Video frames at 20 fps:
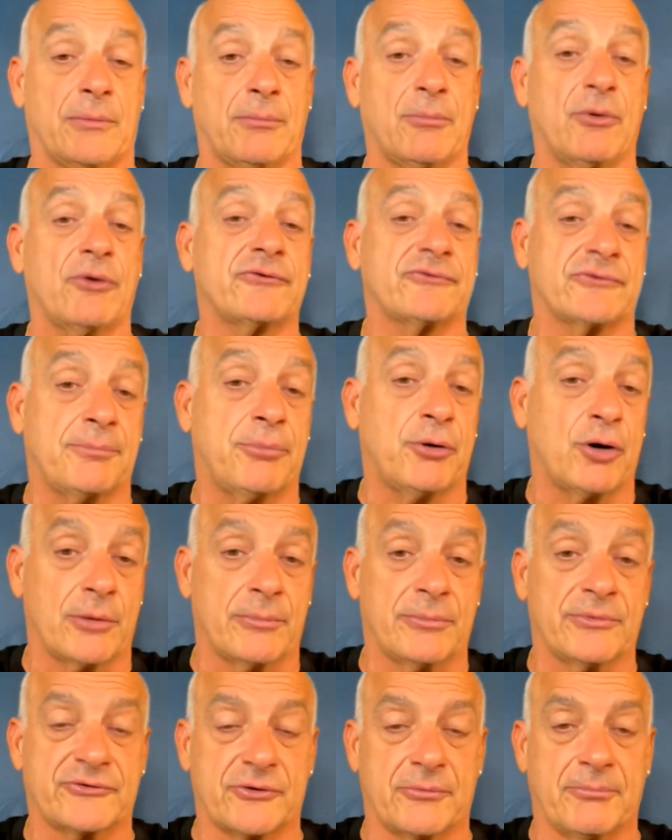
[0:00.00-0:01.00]
Most
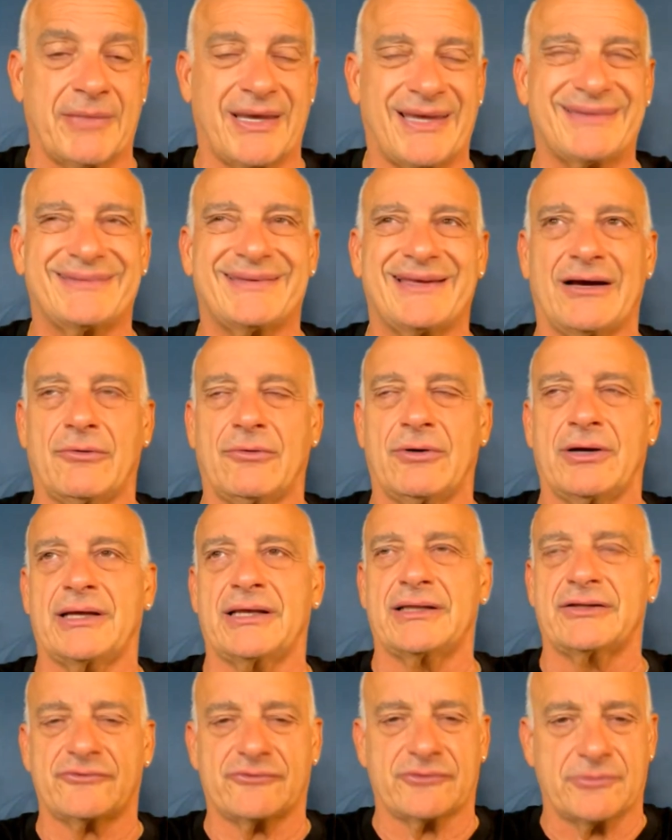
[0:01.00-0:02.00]
apartments are made that way,
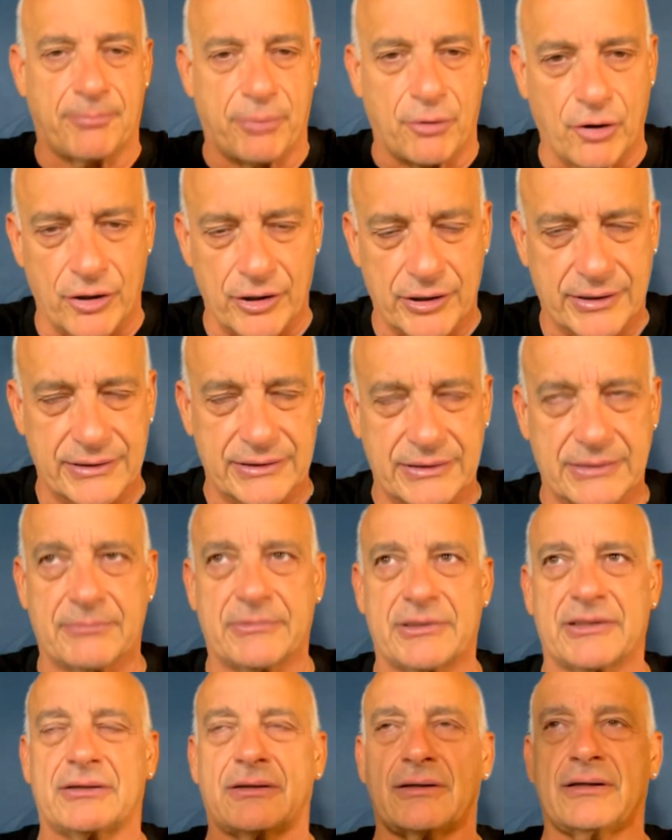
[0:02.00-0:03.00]
and there's a park in the
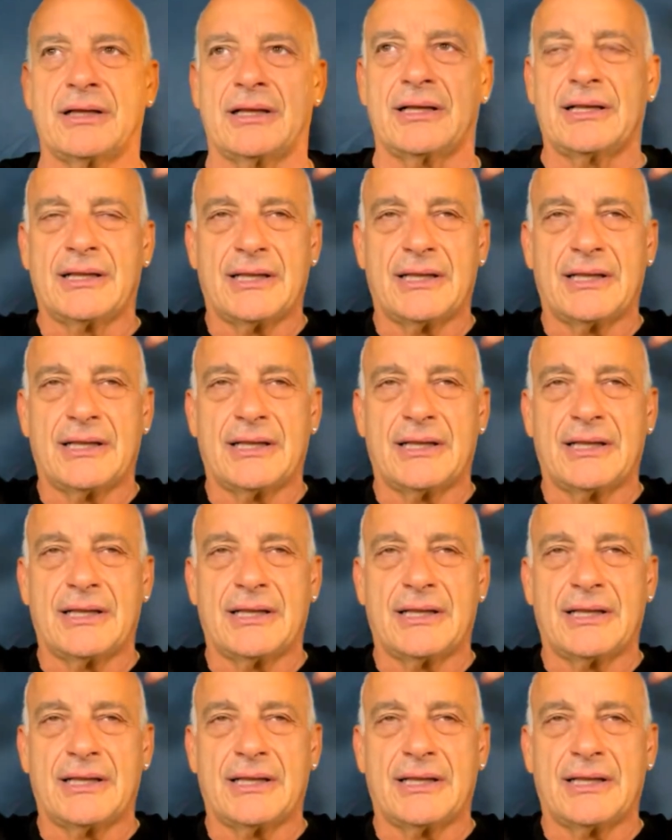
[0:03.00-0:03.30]
middle.